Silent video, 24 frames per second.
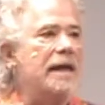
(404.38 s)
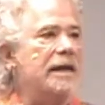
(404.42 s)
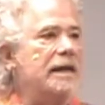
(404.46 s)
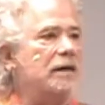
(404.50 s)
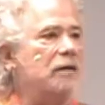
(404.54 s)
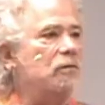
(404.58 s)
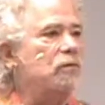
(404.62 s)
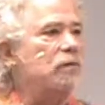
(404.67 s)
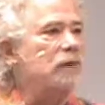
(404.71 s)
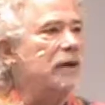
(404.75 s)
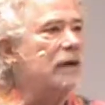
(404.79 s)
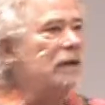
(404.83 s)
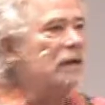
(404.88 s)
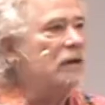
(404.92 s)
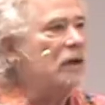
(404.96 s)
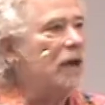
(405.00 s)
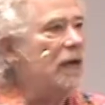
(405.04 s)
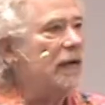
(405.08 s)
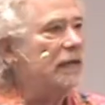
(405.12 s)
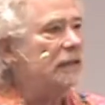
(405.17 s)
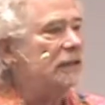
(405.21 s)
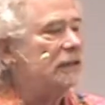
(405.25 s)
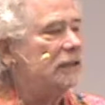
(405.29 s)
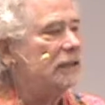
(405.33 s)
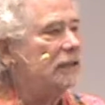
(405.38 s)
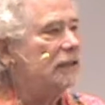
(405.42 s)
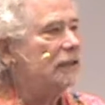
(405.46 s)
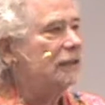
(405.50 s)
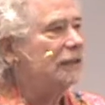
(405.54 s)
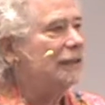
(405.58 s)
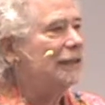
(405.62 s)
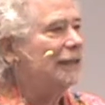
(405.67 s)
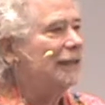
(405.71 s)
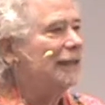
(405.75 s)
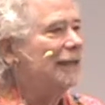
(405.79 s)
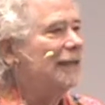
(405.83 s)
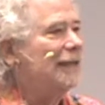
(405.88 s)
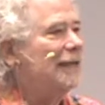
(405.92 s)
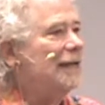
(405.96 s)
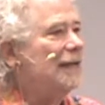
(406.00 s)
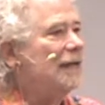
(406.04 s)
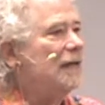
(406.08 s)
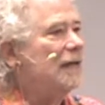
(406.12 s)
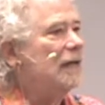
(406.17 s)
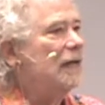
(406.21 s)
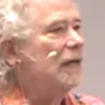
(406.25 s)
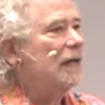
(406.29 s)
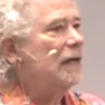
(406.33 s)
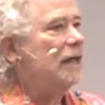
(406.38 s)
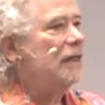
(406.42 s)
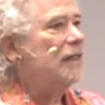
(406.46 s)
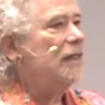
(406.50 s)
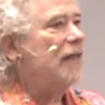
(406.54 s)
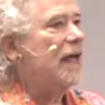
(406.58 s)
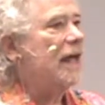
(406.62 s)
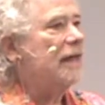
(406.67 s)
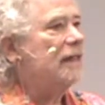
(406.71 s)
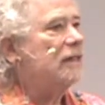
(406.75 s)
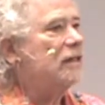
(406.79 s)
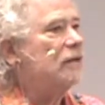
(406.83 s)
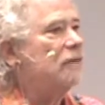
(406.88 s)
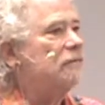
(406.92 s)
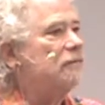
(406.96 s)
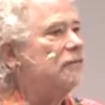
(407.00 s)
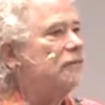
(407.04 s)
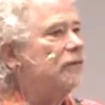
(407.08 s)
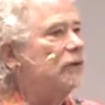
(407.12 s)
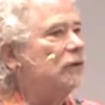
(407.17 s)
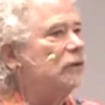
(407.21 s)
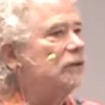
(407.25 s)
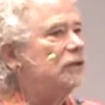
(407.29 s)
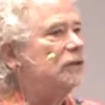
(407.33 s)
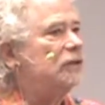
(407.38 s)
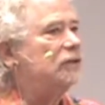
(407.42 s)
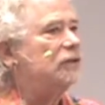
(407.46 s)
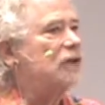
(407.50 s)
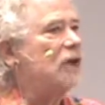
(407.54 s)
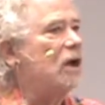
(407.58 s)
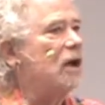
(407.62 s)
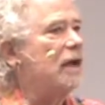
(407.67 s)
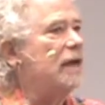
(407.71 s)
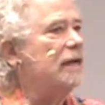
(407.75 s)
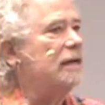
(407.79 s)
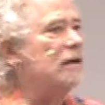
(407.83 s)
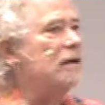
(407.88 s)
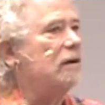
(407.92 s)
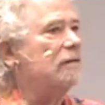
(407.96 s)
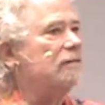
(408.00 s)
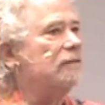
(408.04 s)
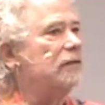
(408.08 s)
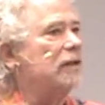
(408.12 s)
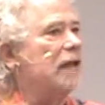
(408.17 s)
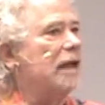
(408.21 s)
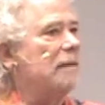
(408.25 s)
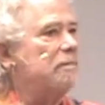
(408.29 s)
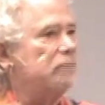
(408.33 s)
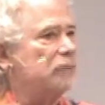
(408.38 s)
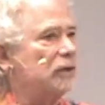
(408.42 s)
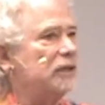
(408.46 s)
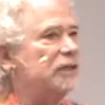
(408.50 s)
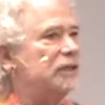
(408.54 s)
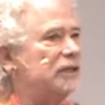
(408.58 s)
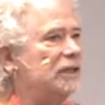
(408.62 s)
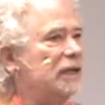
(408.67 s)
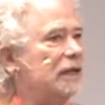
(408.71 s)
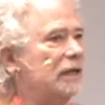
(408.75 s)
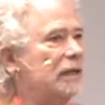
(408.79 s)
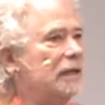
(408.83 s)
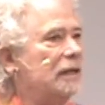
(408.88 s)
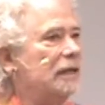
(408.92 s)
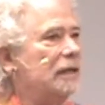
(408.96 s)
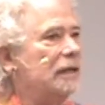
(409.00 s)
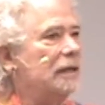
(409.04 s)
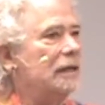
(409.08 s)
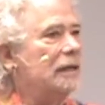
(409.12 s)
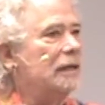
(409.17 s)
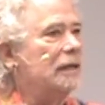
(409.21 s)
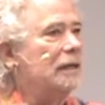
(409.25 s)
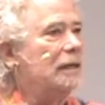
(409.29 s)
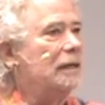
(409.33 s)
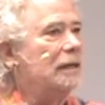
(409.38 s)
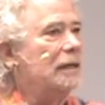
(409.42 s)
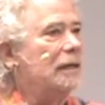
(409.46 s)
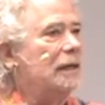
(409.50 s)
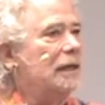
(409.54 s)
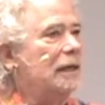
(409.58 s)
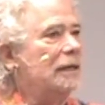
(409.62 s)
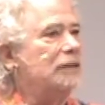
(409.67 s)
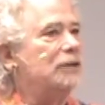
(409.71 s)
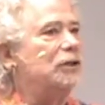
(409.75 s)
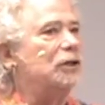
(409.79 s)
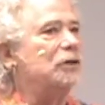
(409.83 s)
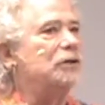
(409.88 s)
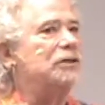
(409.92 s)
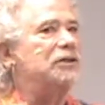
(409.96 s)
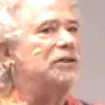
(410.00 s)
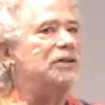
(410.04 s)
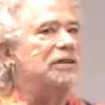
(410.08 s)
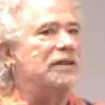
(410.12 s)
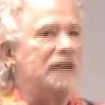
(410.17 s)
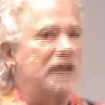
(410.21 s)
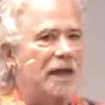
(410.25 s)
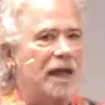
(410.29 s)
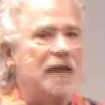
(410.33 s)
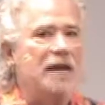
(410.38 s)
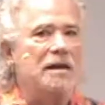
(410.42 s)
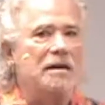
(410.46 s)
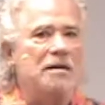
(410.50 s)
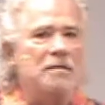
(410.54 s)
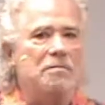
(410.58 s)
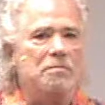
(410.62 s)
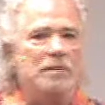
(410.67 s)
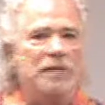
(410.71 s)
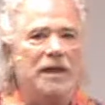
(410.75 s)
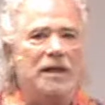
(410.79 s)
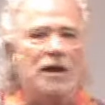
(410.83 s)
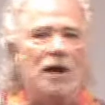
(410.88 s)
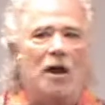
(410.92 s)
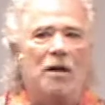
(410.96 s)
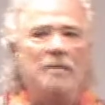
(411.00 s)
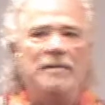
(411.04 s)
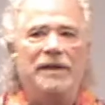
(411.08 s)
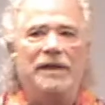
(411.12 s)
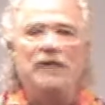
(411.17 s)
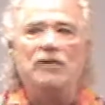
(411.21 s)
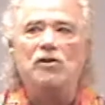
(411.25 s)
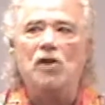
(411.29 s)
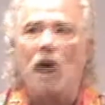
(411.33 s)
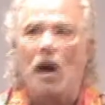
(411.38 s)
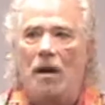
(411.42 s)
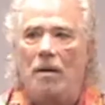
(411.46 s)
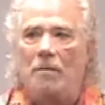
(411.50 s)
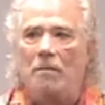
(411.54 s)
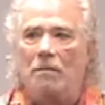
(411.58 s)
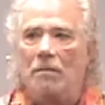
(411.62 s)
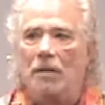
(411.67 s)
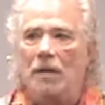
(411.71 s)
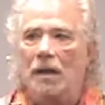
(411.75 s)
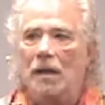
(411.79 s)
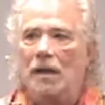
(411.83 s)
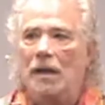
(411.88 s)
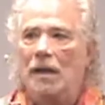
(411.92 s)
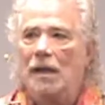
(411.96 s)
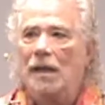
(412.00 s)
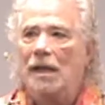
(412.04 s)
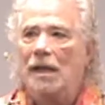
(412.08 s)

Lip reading: And he realizes that the first sign of leprosy is your skin becoming numb.